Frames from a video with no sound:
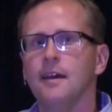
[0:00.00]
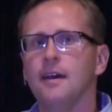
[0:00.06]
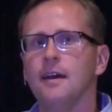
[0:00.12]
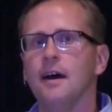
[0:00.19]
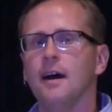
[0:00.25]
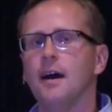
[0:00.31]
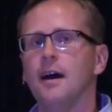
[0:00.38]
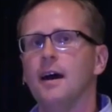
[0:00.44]

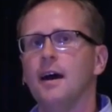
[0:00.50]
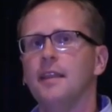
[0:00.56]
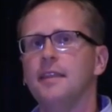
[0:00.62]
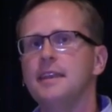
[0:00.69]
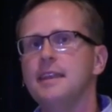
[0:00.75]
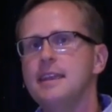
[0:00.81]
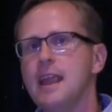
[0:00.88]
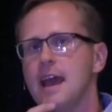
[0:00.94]

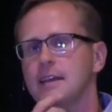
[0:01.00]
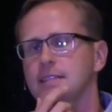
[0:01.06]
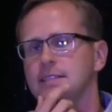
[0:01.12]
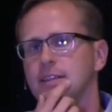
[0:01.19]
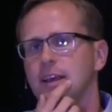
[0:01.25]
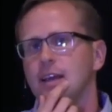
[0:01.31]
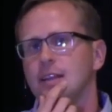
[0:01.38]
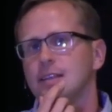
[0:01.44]
The next
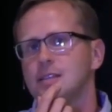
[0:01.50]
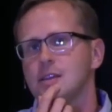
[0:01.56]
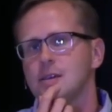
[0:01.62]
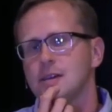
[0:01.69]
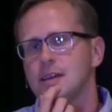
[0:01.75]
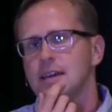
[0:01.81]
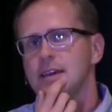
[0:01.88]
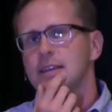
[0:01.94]
slide, let's
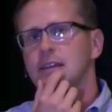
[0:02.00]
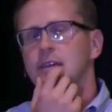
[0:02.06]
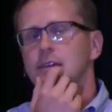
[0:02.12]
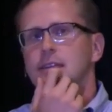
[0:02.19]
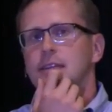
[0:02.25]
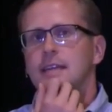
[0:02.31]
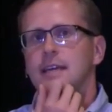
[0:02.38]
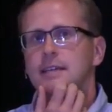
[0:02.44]
go ahead and go
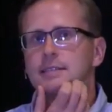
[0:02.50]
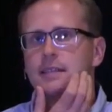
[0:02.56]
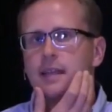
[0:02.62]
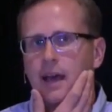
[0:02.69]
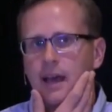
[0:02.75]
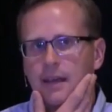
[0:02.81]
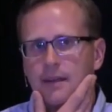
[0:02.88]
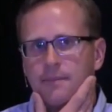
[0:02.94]
to the next
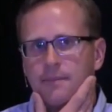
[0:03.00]
slide.